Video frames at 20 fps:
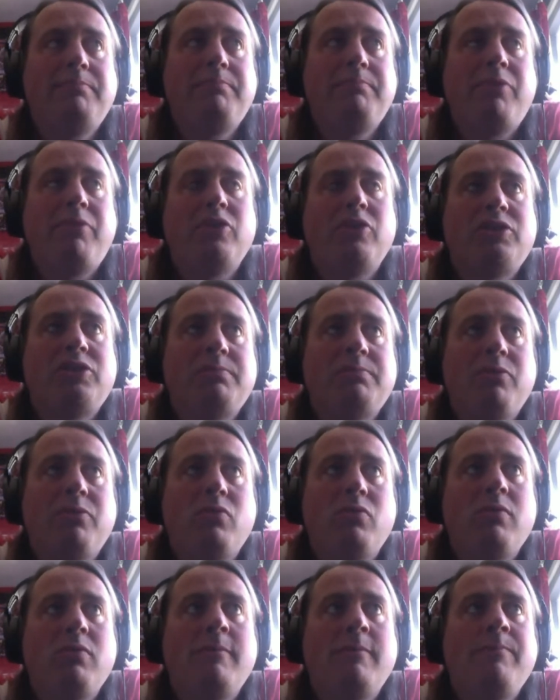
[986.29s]

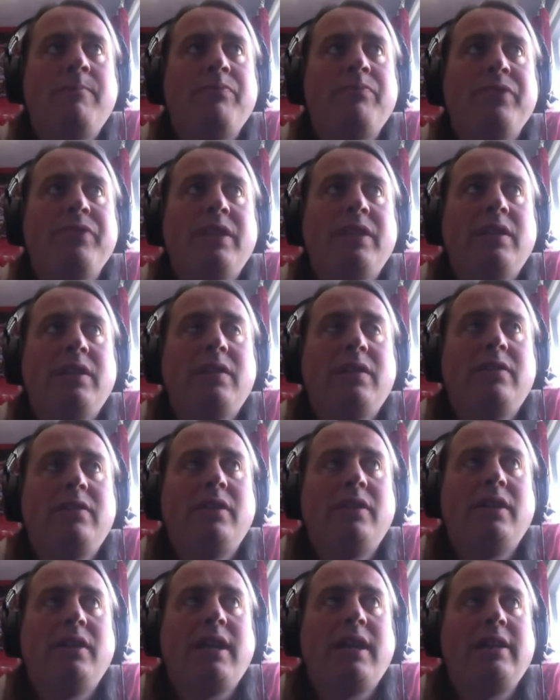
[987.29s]
possible
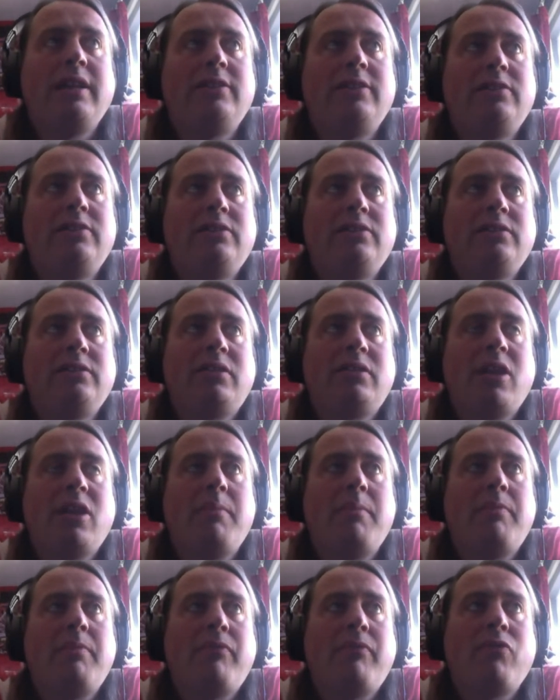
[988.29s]
that a
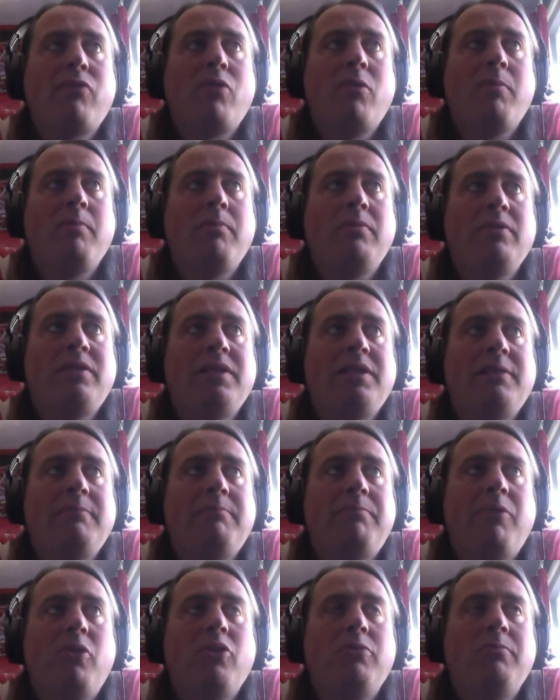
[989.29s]
club from the
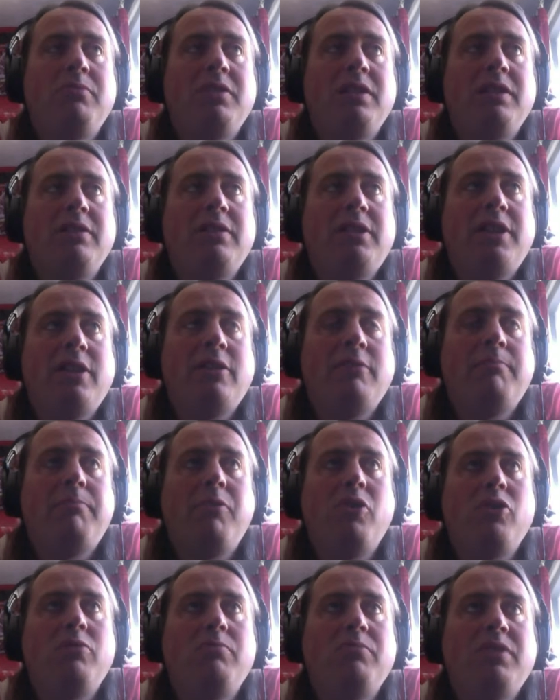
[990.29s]
bottom
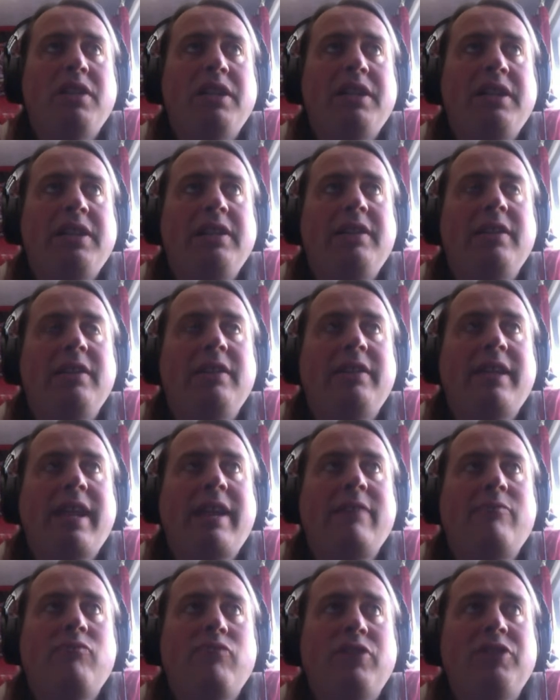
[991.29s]
league
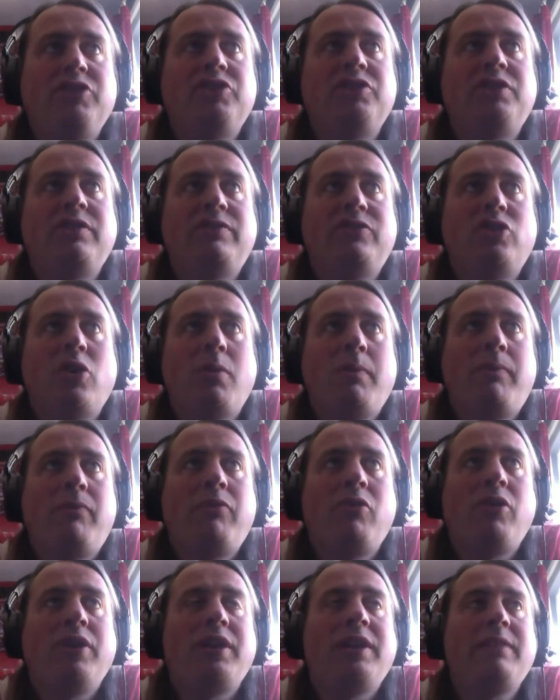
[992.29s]
can reach the top
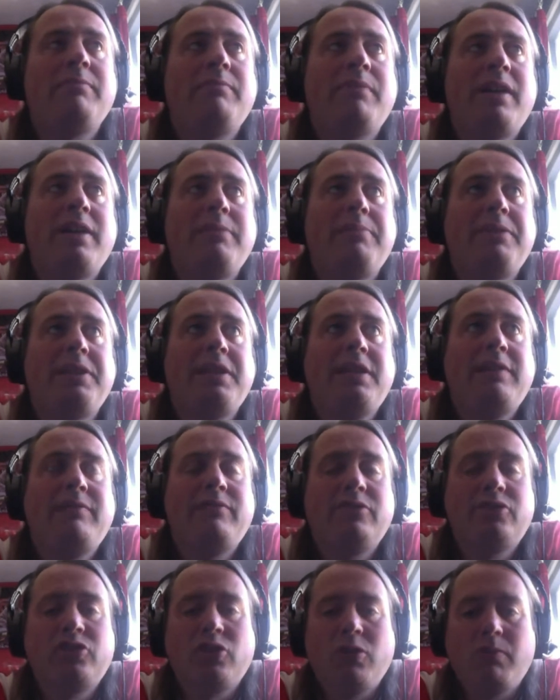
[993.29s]
flight and maybe
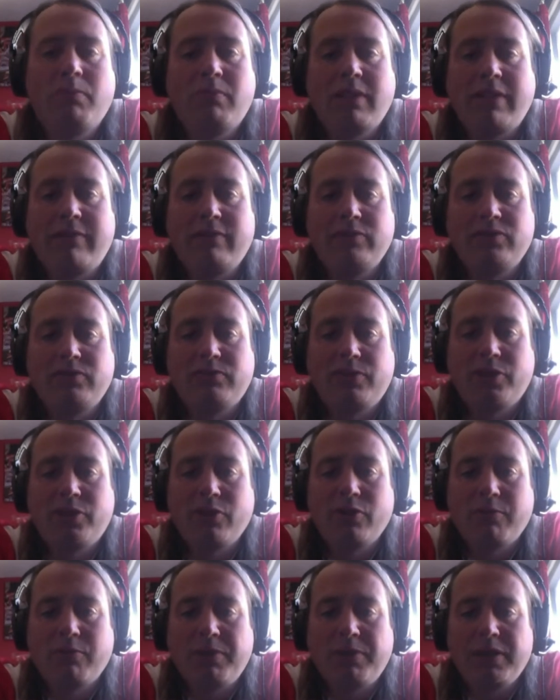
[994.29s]
even the top levels of
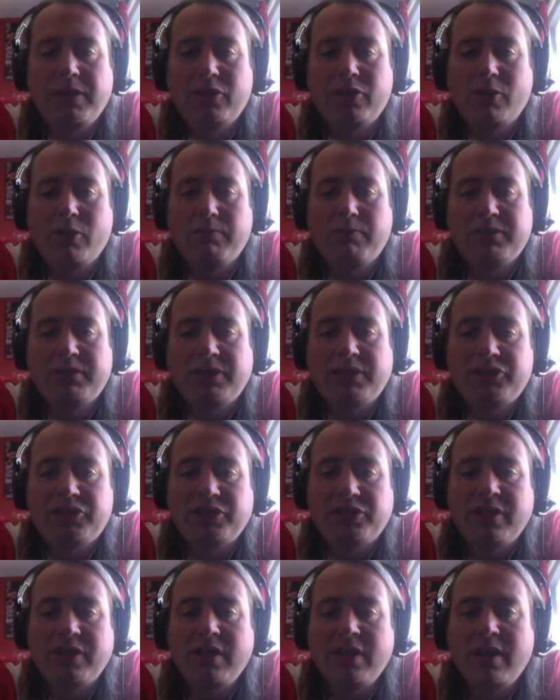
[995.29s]
European
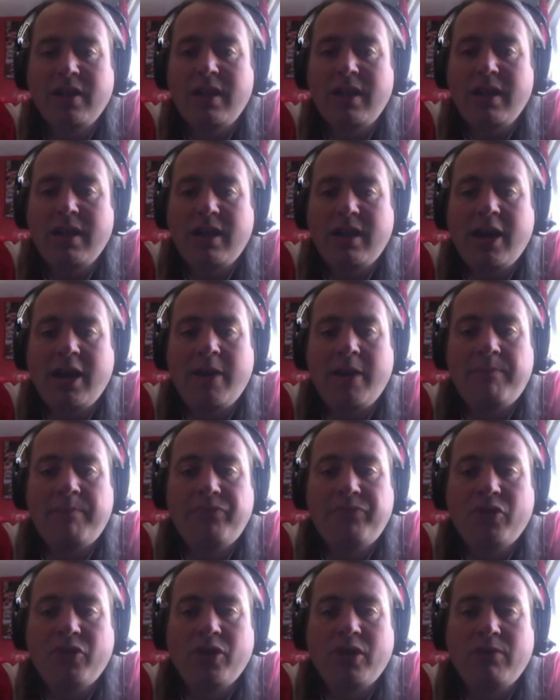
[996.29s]
competition.
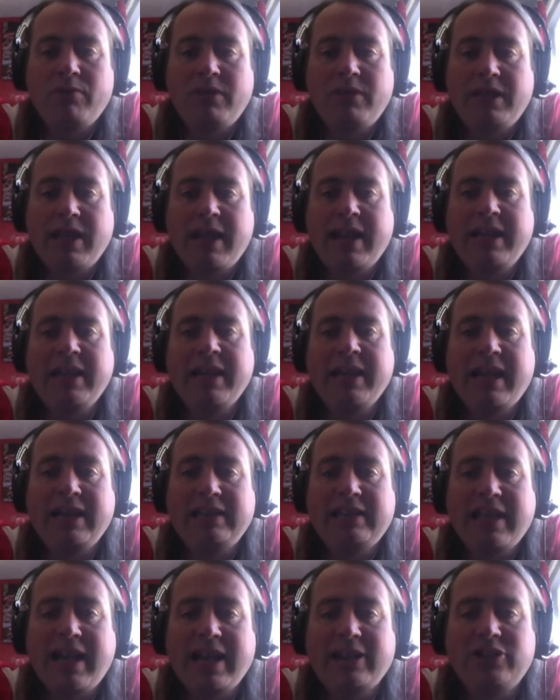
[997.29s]
Not only that, it
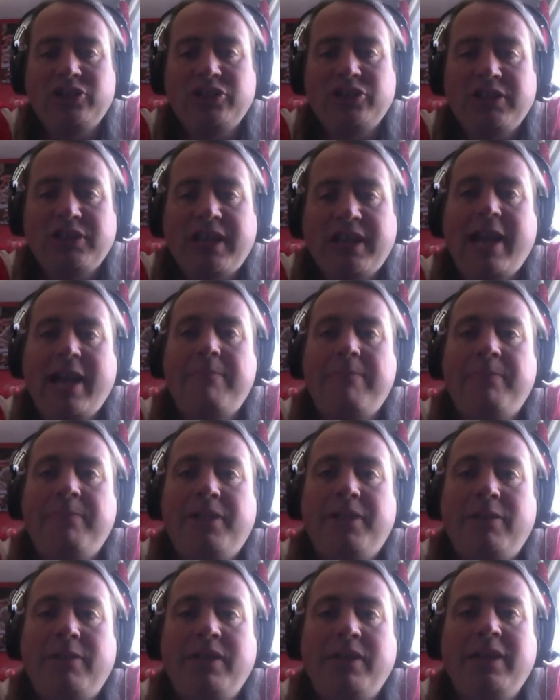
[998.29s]
has actually
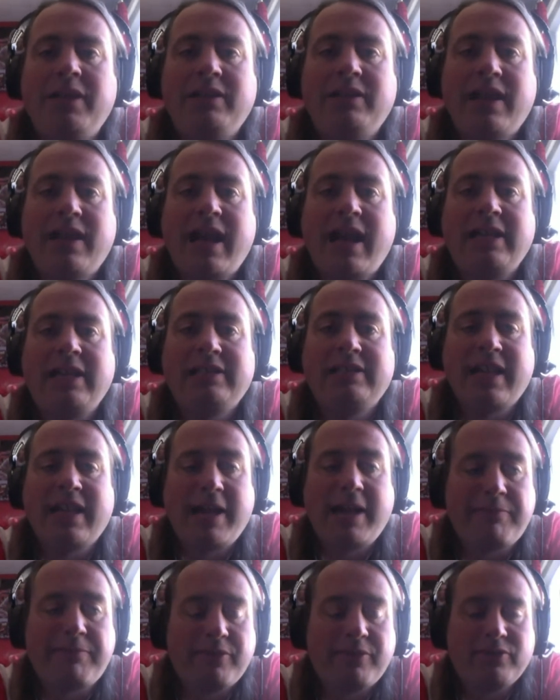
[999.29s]
happened. It has
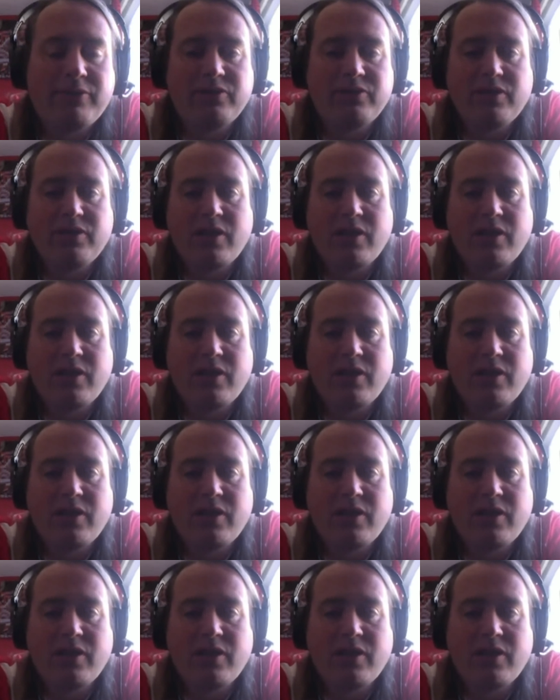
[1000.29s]
happened.